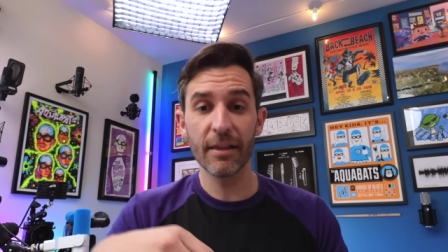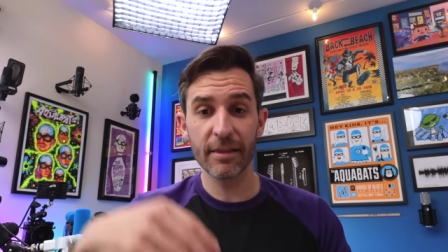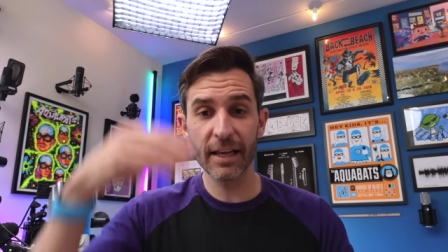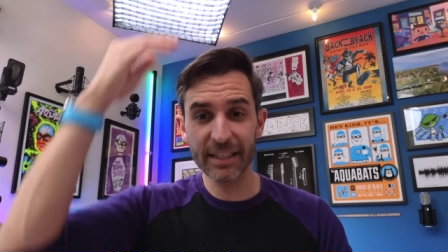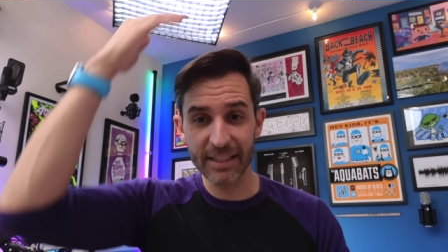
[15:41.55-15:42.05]

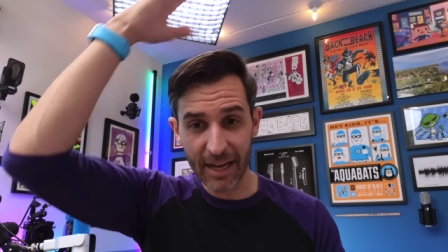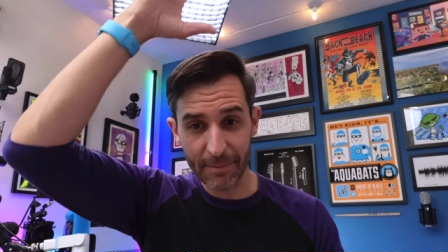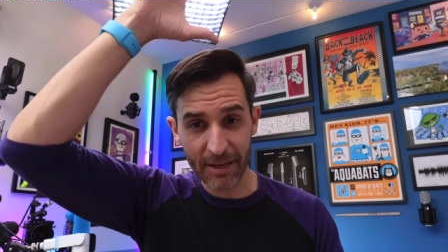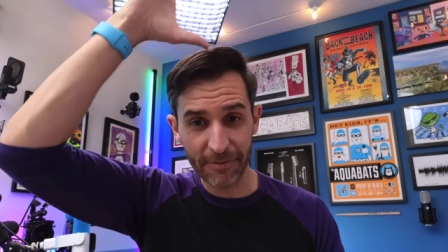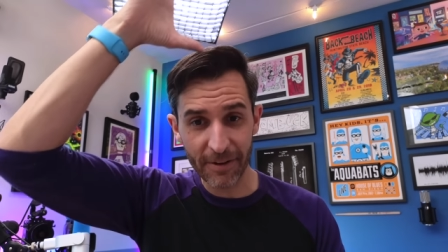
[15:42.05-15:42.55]

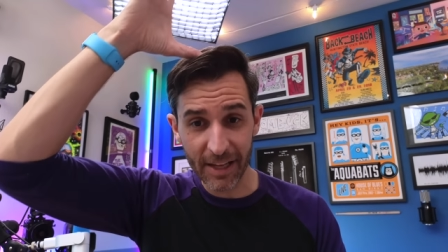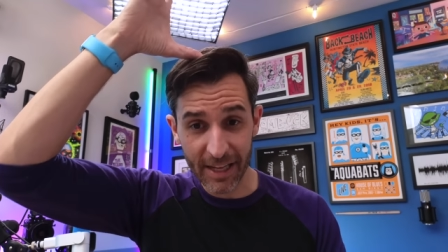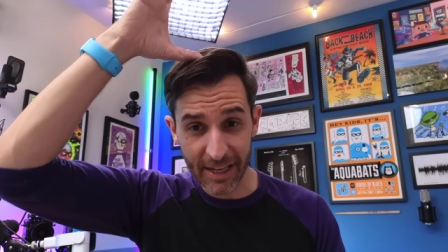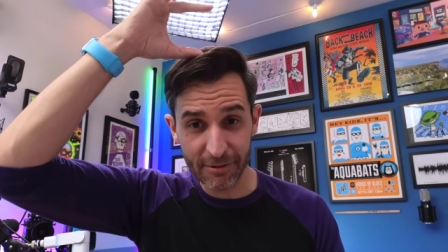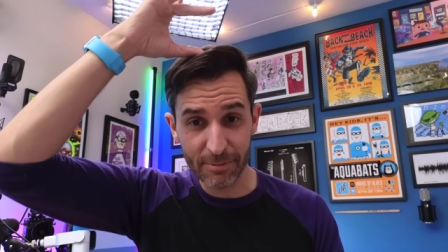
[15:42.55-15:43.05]
except I feel like
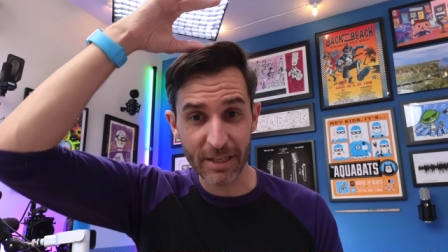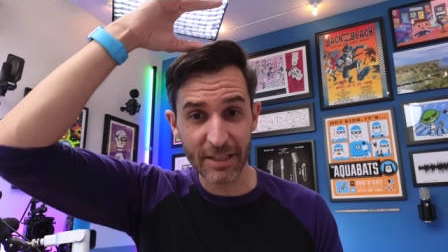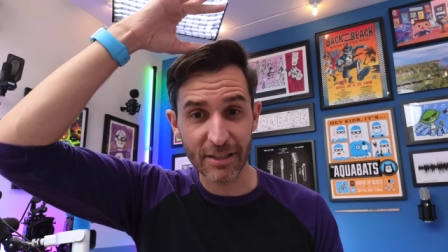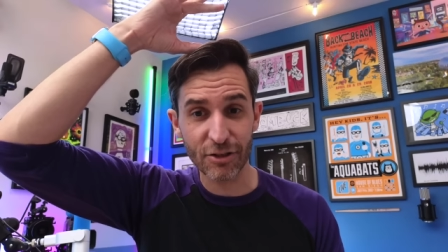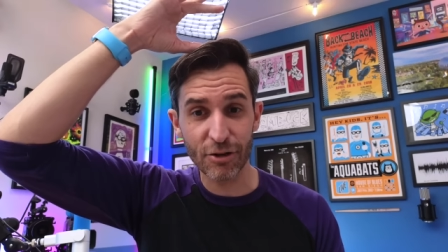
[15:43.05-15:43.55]
it gives me
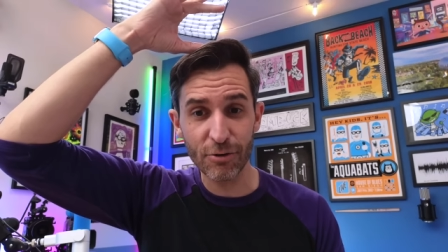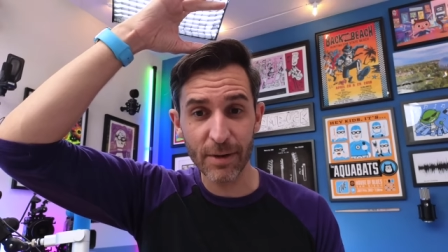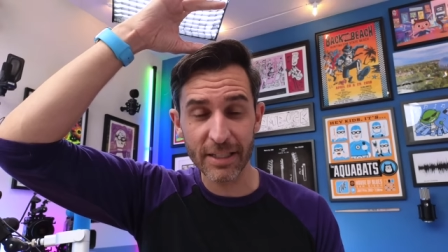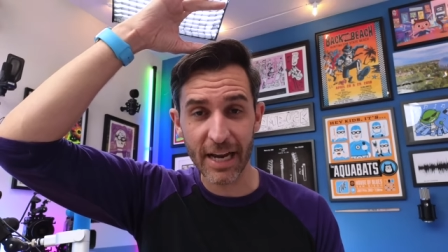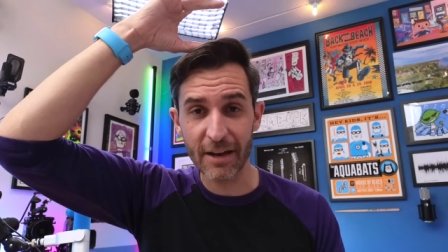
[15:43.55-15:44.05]
just too
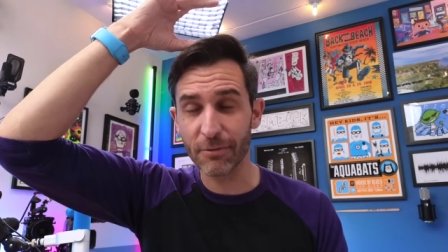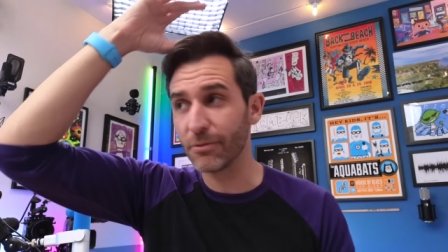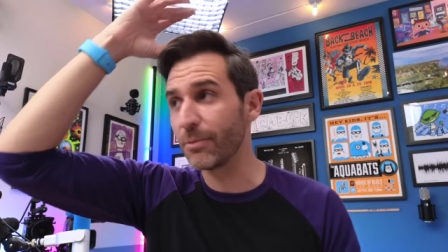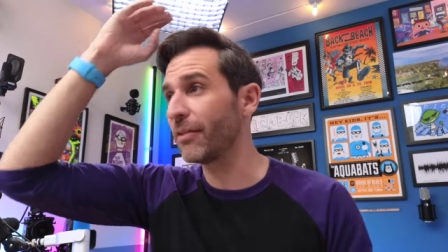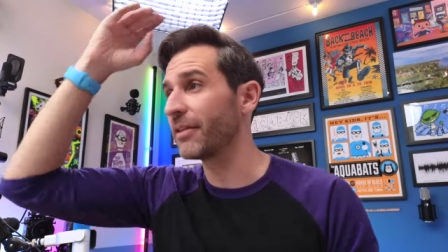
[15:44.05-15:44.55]
much
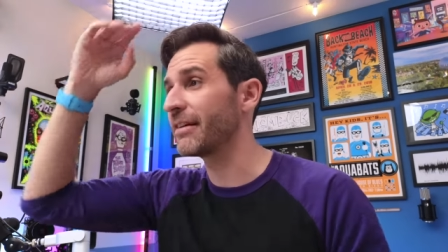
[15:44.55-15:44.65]
headroom all the